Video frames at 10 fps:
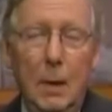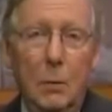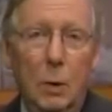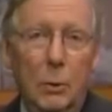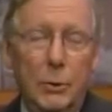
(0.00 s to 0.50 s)

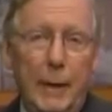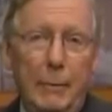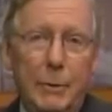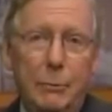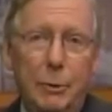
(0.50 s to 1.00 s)
Well, of course, that
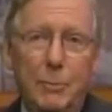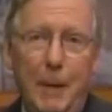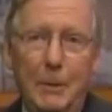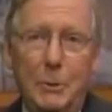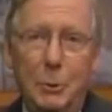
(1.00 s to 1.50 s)
was in
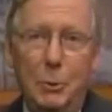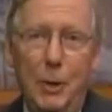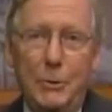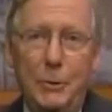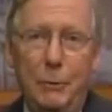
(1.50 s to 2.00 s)
response to a
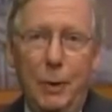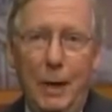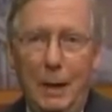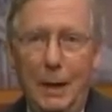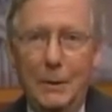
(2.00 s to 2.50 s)
question of what
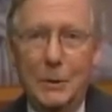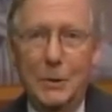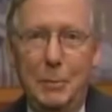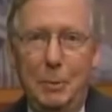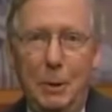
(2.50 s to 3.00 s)
I'd like to
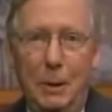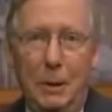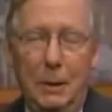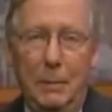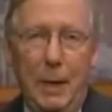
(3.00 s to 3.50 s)
see
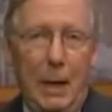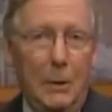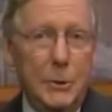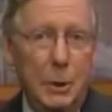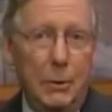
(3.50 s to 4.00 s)
politically, but I
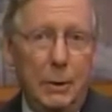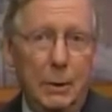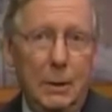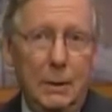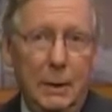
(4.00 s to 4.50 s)
also,
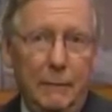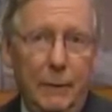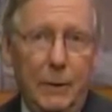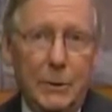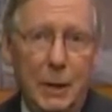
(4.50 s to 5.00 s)
in that
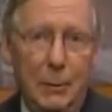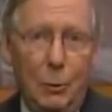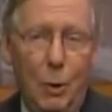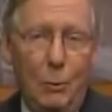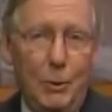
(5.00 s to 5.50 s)
very same
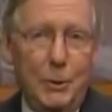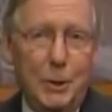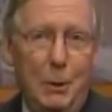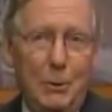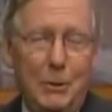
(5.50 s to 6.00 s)
quote, which is
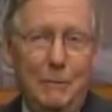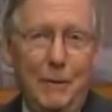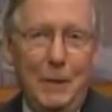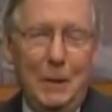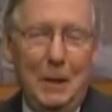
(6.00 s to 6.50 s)
always
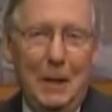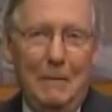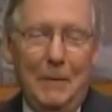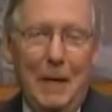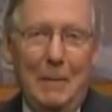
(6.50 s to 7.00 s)
conveniently
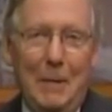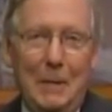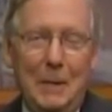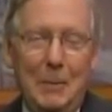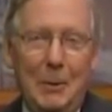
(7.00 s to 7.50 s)
left out by the
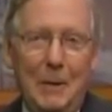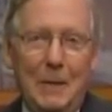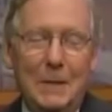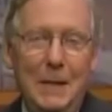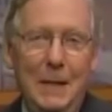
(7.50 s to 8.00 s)

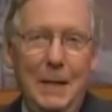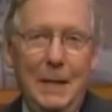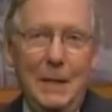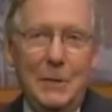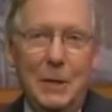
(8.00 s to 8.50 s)
Democrats,
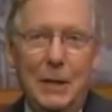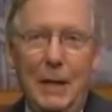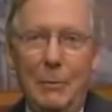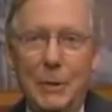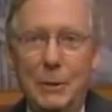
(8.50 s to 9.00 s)
said
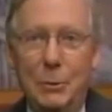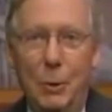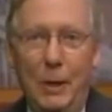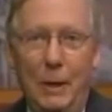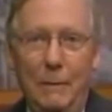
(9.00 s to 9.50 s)
that was in
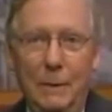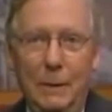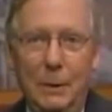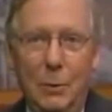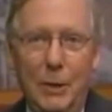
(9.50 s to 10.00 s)
12.
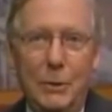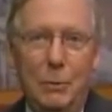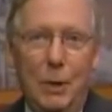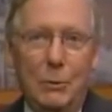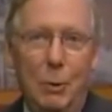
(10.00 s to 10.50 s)
The question
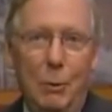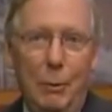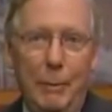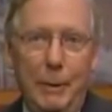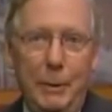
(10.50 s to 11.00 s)
was, what
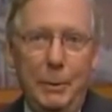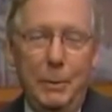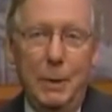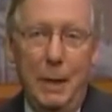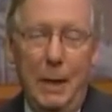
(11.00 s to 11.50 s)
will we do
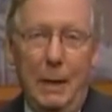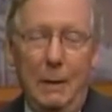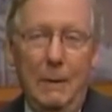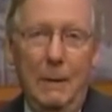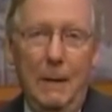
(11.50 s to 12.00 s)

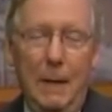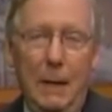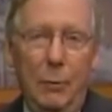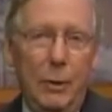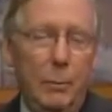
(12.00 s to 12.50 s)
now?
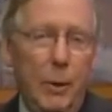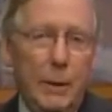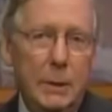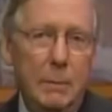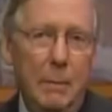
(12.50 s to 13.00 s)
And when the
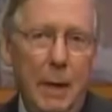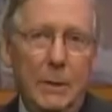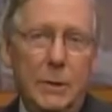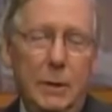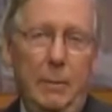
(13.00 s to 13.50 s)
president met
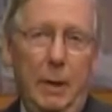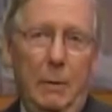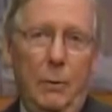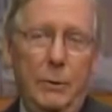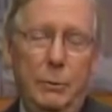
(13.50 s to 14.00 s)
us in the
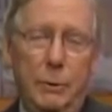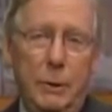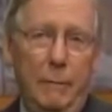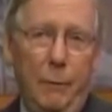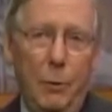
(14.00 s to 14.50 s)
middle, which was
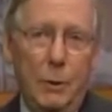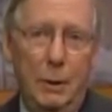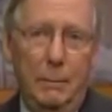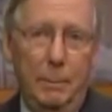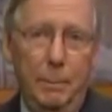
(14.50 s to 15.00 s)
unfortunately